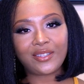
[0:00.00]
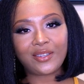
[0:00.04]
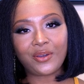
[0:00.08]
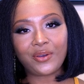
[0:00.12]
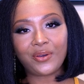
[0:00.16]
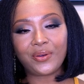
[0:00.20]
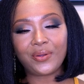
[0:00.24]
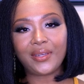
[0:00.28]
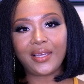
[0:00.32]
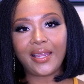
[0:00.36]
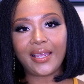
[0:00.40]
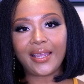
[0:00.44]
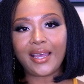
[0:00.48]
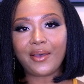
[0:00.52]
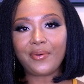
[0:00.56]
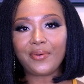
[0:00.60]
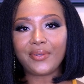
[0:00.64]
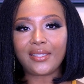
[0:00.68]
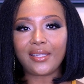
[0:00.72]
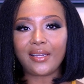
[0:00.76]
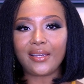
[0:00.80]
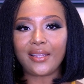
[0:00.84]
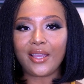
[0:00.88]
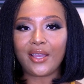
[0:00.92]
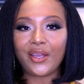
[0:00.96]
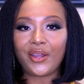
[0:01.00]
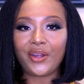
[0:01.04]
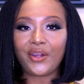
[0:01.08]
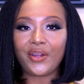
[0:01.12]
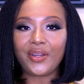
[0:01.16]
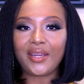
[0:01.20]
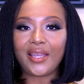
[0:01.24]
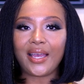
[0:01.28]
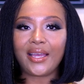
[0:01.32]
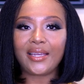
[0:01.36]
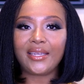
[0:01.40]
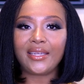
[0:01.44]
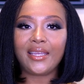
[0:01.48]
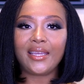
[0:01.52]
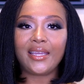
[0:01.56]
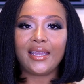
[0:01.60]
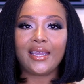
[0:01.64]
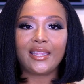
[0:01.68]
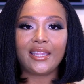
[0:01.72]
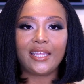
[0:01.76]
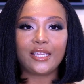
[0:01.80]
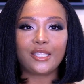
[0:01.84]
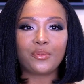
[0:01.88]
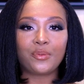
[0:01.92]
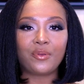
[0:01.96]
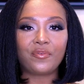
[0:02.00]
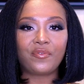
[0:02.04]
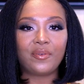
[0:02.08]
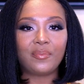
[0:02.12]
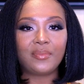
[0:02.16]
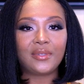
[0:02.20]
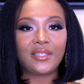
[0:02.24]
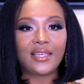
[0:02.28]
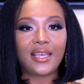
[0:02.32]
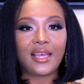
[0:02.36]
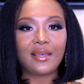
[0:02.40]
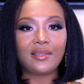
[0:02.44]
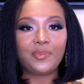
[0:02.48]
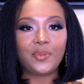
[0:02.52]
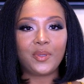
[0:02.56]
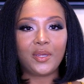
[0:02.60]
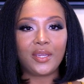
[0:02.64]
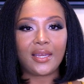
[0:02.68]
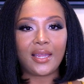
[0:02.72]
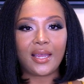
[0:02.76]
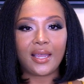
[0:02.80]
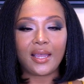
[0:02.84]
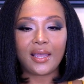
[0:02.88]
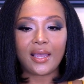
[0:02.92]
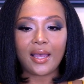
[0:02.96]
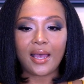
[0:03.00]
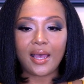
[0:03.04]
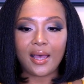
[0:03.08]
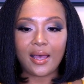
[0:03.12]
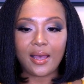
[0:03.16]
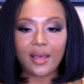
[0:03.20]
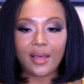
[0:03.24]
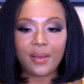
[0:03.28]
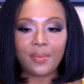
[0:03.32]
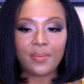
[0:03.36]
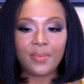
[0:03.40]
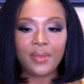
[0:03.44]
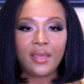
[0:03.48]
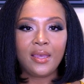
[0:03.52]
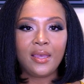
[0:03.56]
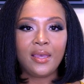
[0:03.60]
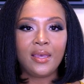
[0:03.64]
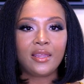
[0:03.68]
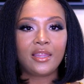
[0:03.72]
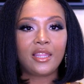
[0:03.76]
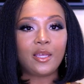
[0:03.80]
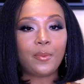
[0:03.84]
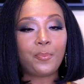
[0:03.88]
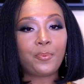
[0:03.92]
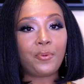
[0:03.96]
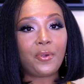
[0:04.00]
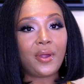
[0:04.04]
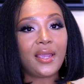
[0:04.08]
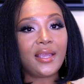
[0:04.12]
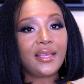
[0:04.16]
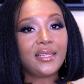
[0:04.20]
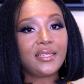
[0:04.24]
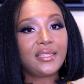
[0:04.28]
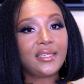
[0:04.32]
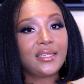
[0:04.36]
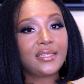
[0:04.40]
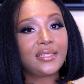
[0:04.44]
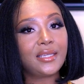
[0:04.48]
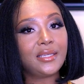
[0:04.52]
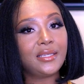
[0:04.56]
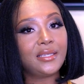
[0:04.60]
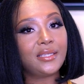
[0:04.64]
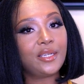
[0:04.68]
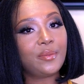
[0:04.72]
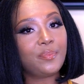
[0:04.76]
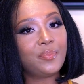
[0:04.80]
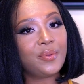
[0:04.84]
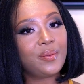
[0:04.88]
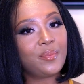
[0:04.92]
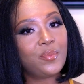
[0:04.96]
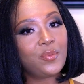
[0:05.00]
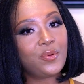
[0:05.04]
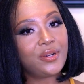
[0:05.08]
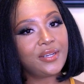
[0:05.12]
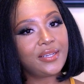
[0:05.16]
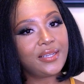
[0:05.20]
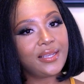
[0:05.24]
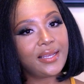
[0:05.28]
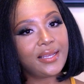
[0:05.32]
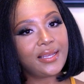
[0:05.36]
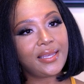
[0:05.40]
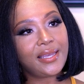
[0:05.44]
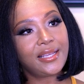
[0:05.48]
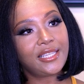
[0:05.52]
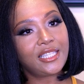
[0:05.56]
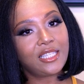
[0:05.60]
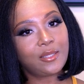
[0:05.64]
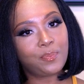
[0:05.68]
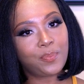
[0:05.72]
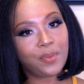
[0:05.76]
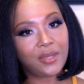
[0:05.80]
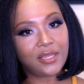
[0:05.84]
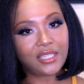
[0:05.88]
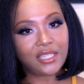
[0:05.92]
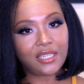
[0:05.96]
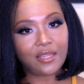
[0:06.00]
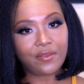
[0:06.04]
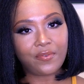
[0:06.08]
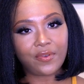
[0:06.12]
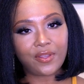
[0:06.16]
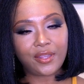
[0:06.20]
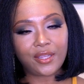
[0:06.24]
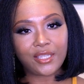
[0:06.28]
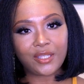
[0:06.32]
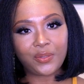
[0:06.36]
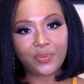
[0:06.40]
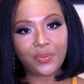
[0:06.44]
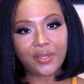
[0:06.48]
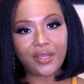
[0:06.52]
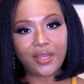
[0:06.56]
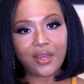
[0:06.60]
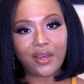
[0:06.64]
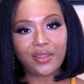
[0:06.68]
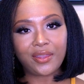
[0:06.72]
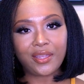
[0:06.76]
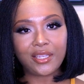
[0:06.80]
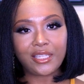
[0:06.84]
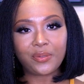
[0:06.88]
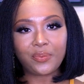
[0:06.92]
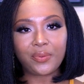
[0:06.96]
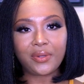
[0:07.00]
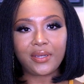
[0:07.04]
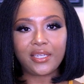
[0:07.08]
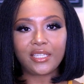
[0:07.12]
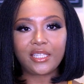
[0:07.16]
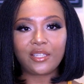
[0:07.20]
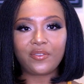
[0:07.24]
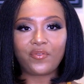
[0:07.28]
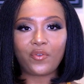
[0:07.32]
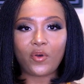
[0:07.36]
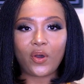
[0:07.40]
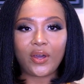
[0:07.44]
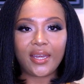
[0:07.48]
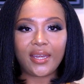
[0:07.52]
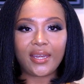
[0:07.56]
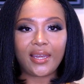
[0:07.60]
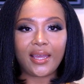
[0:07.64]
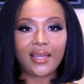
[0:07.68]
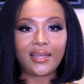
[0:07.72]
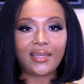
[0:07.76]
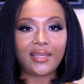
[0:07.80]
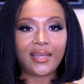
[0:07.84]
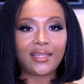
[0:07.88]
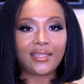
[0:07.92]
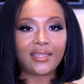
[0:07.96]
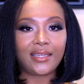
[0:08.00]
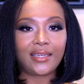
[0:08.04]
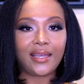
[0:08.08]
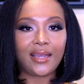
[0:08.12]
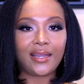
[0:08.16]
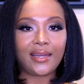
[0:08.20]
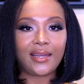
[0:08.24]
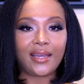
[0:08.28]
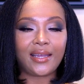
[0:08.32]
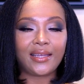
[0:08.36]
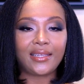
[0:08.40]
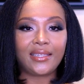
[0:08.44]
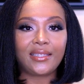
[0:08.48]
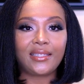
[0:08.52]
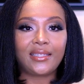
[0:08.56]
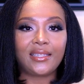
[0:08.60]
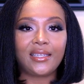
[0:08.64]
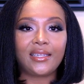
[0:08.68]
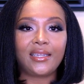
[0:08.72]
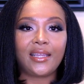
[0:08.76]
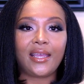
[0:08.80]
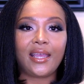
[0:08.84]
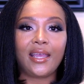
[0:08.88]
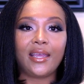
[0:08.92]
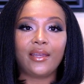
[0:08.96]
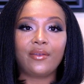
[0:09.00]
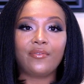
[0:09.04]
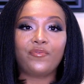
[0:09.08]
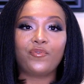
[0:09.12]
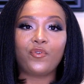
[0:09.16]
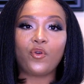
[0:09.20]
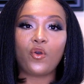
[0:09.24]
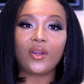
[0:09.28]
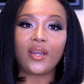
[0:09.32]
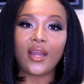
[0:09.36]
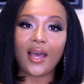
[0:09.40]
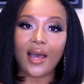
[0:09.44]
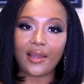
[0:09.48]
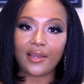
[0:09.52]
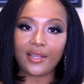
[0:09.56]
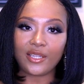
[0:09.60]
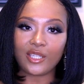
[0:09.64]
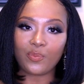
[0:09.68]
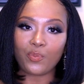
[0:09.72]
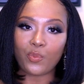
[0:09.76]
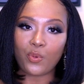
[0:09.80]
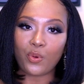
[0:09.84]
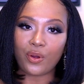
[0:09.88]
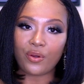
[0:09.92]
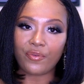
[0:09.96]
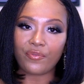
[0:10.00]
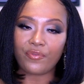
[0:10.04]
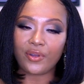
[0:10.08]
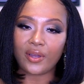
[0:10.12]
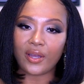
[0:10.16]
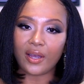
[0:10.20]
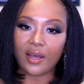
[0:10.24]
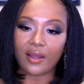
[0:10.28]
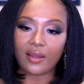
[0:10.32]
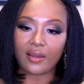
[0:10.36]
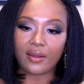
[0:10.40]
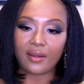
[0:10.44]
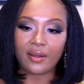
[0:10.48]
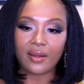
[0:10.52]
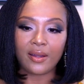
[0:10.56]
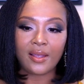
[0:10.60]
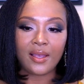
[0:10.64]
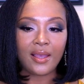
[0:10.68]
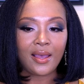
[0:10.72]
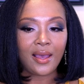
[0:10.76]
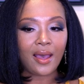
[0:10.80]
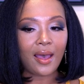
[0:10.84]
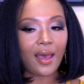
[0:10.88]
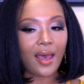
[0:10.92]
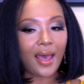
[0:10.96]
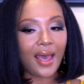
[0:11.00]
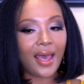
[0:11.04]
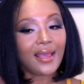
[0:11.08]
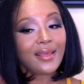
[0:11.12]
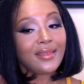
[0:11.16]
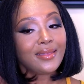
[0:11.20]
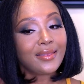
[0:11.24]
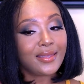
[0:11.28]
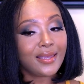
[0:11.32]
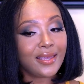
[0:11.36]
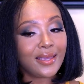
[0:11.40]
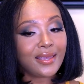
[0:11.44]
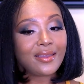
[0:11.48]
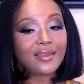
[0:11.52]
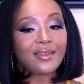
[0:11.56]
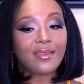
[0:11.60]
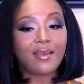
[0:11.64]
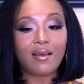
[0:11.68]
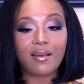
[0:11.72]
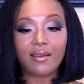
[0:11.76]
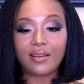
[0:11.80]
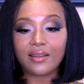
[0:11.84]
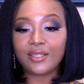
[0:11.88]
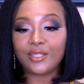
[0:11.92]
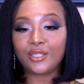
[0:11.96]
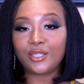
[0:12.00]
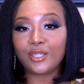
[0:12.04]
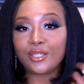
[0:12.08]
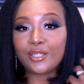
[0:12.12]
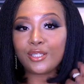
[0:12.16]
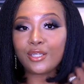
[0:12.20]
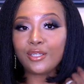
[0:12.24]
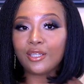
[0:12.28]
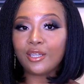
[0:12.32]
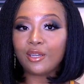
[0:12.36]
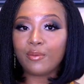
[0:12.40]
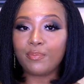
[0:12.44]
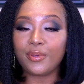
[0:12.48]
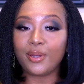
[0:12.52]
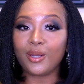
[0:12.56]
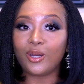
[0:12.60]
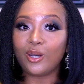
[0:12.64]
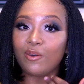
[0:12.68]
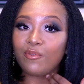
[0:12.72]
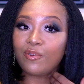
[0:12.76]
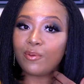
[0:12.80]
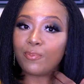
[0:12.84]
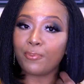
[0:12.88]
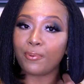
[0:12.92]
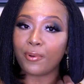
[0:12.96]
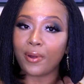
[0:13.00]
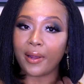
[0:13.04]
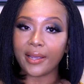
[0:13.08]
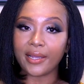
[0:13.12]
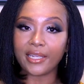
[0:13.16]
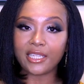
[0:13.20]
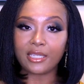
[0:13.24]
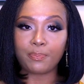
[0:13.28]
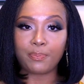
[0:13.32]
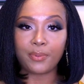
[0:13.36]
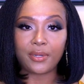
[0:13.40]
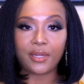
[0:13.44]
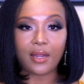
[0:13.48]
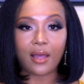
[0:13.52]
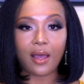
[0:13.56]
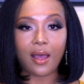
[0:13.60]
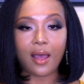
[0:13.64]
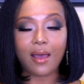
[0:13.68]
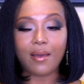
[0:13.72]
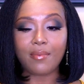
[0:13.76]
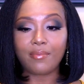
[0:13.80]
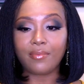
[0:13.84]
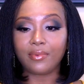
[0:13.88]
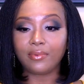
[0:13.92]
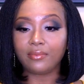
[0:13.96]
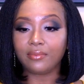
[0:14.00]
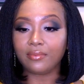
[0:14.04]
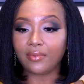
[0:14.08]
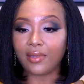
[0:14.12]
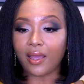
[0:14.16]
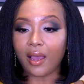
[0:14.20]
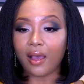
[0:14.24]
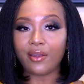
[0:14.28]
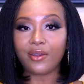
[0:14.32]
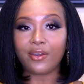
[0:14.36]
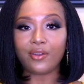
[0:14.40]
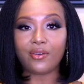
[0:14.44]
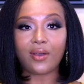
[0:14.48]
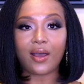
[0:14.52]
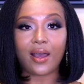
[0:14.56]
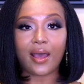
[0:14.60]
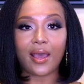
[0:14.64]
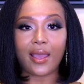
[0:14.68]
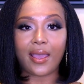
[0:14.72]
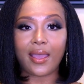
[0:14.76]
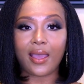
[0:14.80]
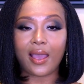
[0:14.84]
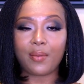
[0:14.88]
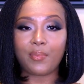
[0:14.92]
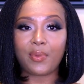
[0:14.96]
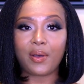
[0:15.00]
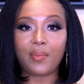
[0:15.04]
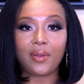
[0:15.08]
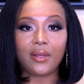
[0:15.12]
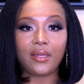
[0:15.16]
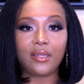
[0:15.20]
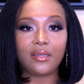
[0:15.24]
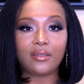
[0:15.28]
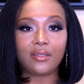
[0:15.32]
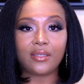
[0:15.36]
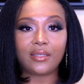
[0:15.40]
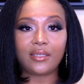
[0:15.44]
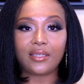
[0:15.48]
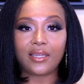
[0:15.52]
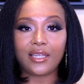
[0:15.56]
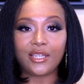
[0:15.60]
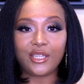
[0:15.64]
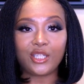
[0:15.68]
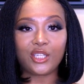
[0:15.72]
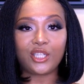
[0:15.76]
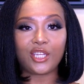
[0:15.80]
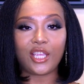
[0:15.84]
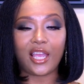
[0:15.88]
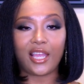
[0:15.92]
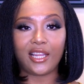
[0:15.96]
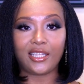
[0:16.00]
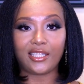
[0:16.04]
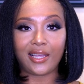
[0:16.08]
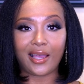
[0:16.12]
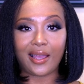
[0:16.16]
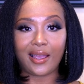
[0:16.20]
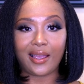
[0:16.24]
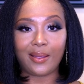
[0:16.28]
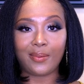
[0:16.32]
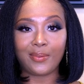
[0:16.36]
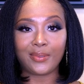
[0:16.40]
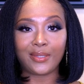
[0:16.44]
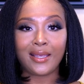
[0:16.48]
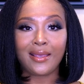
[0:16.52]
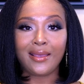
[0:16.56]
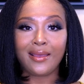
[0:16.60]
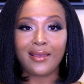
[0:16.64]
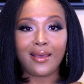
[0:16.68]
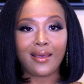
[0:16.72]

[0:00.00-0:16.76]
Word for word: So, like I was telling y'all earlier, I did get this one from samsbeauty.com. The price is a little bit more expensive for this one, y'all. This one is $49.99 and $4 more for color. I think, y'all, she's a little bit overpriced, but um, y'all know how I am. I'm a little stingy at times.